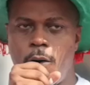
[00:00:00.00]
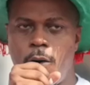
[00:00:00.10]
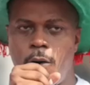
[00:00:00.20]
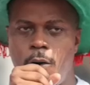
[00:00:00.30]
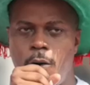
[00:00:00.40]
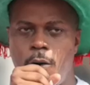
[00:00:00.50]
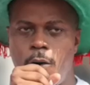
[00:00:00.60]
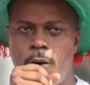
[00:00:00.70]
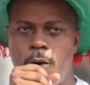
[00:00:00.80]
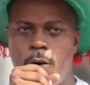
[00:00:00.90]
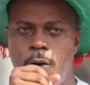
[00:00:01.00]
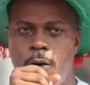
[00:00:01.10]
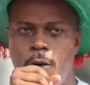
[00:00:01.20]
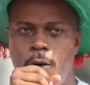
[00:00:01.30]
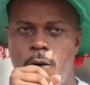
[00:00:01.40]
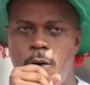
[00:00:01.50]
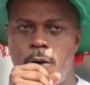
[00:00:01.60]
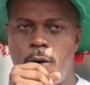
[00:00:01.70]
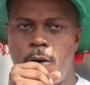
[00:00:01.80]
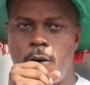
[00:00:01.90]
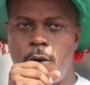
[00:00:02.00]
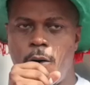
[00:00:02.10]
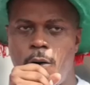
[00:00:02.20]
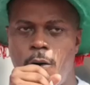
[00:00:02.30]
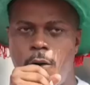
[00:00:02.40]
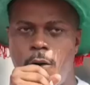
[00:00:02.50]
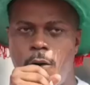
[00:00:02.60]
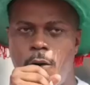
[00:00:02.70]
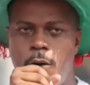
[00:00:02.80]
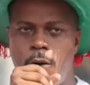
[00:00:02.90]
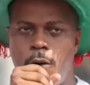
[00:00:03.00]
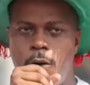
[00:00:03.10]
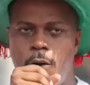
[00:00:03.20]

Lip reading: The person shown says nothing.